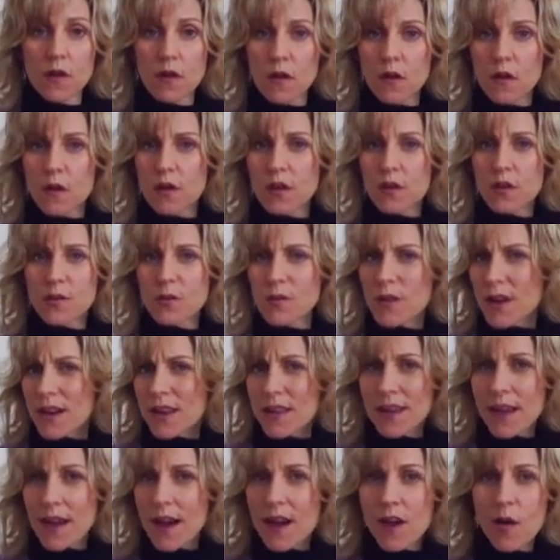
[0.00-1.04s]
or to do any
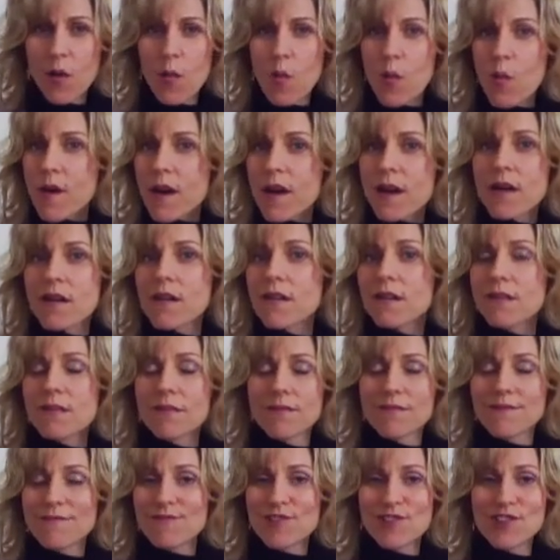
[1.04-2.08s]
kind of weird
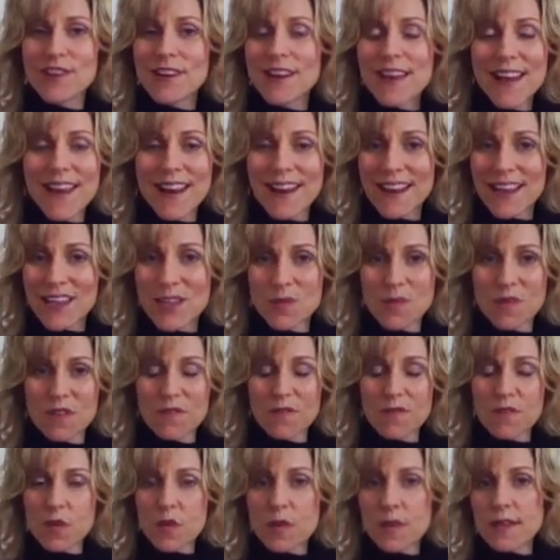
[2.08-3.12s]
shenanigans with
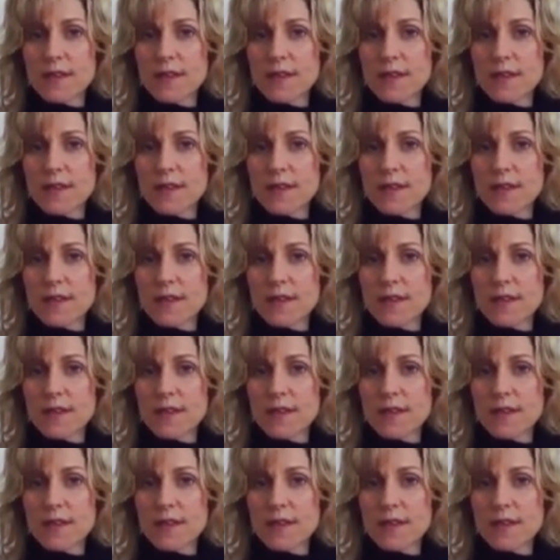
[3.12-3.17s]
food.